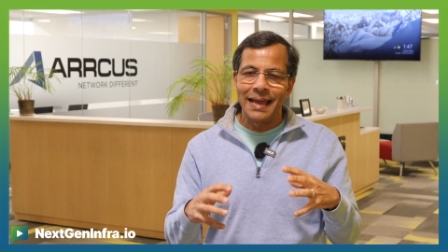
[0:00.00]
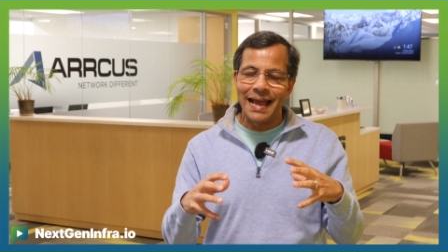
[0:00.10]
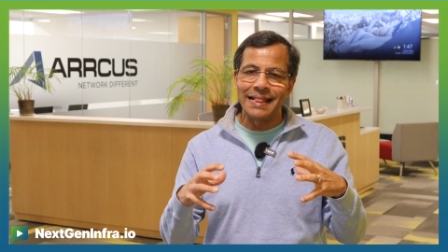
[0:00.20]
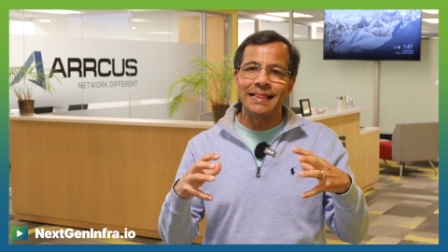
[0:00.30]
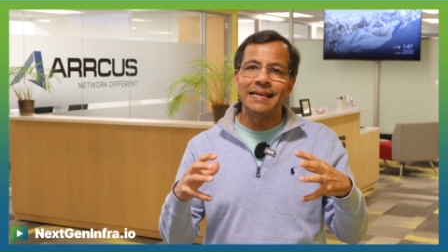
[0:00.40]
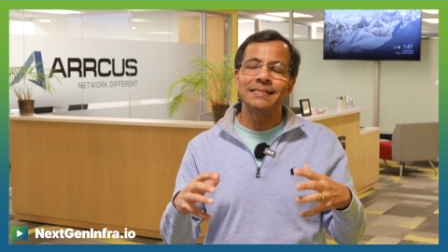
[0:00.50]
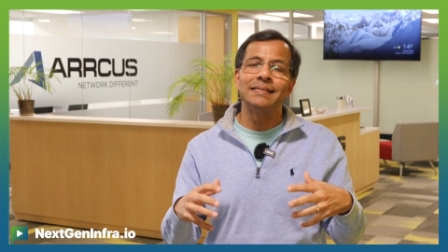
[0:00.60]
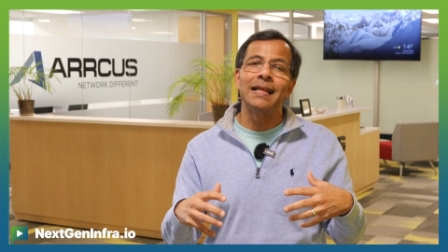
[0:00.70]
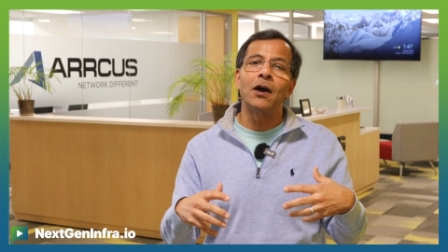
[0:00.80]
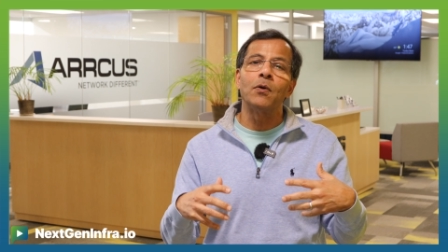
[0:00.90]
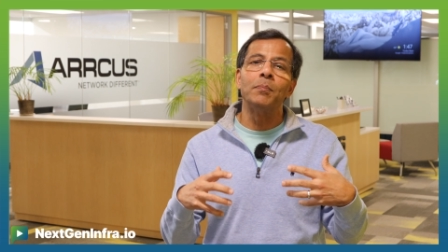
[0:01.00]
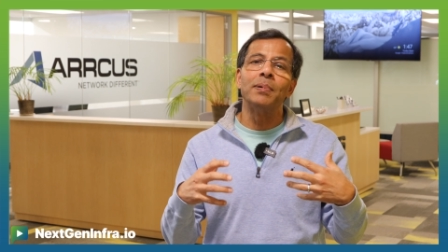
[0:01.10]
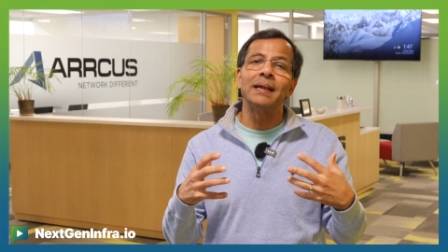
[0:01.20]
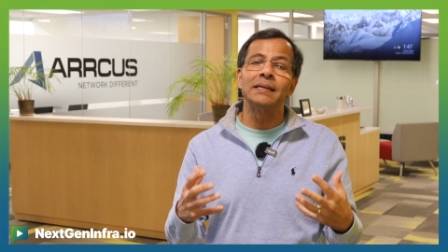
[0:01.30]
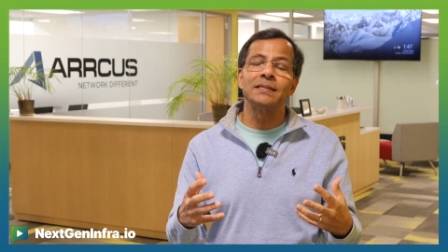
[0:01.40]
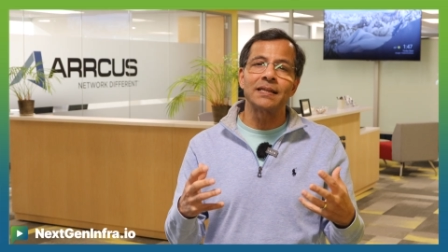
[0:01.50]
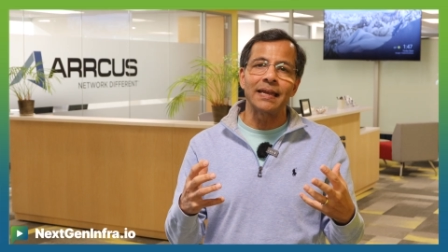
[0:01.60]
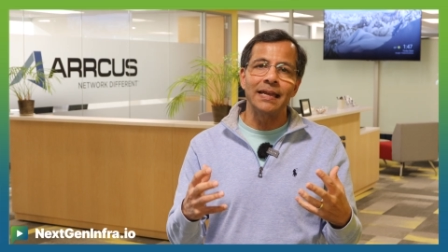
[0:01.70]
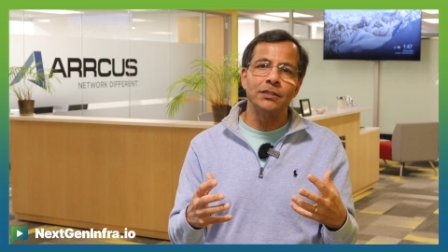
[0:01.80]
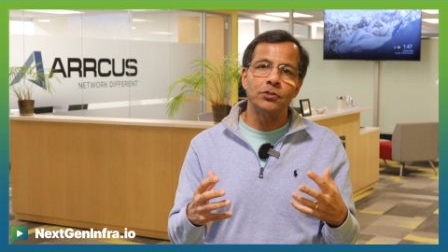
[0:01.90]
And this now brings
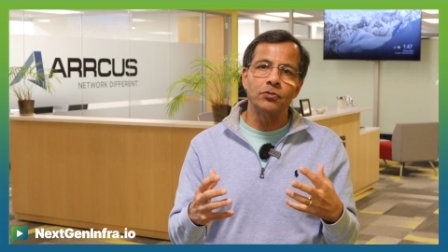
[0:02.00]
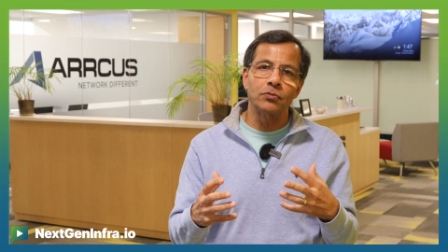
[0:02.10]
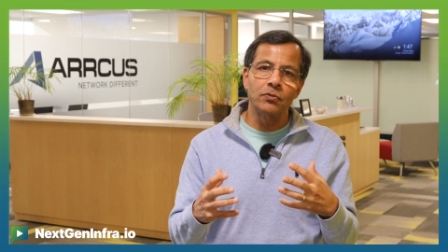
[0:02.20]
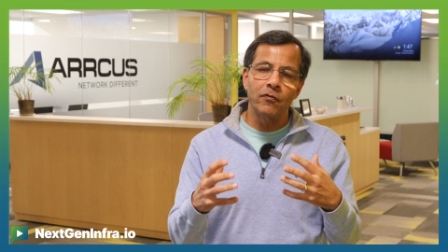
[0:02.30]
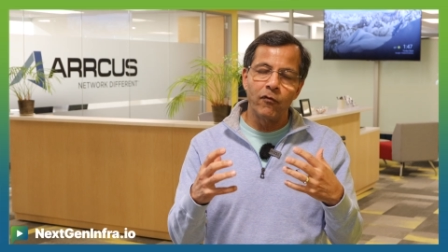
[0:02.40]
into